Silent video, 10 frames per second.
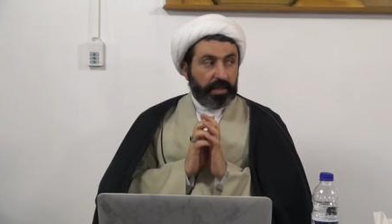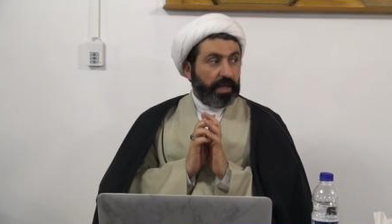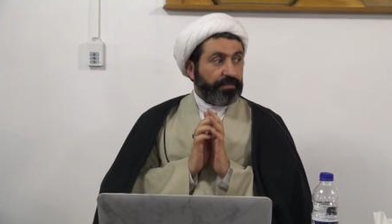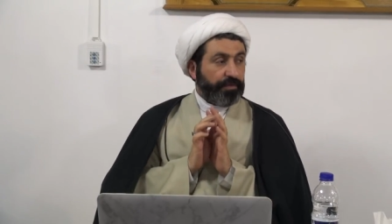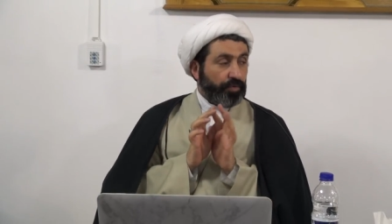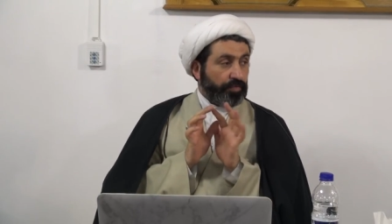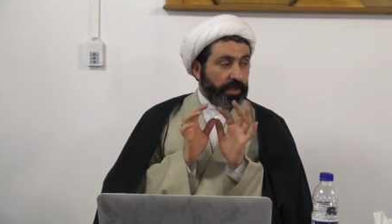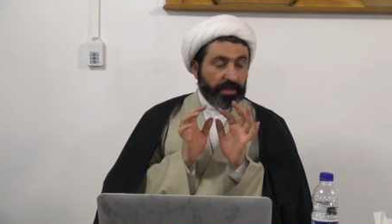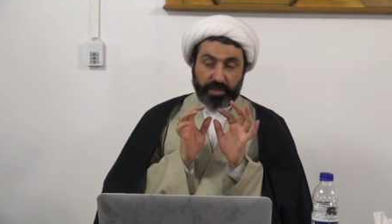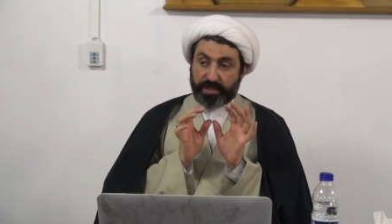If you
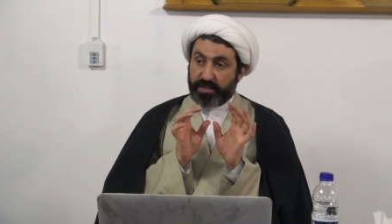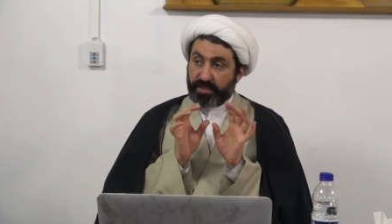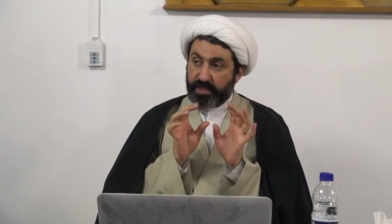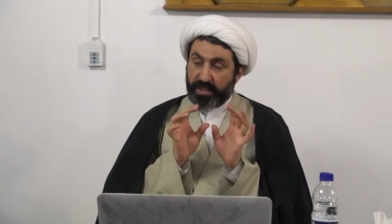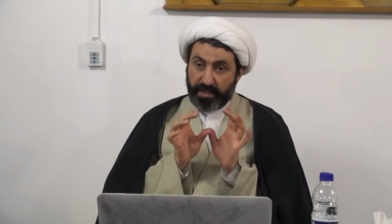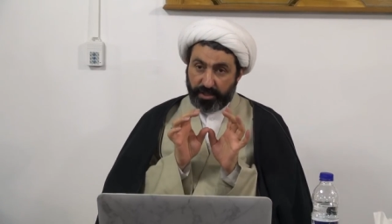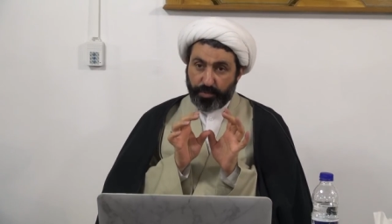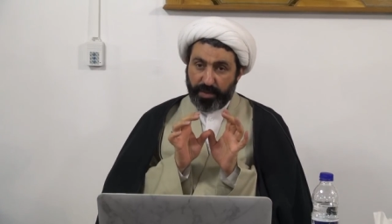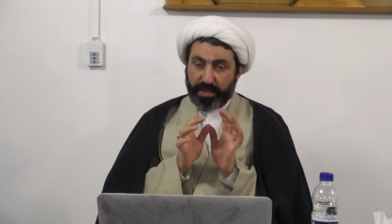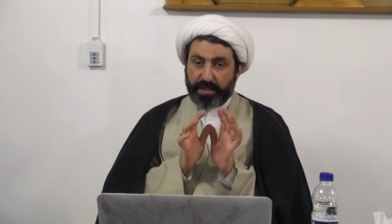mean justice in this
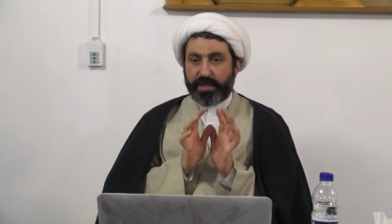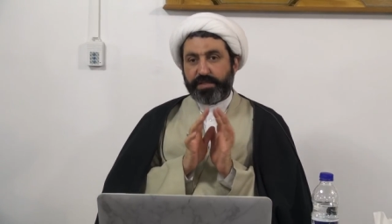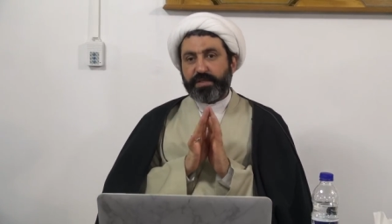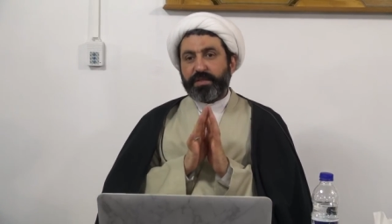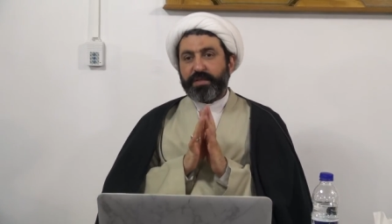way, yes,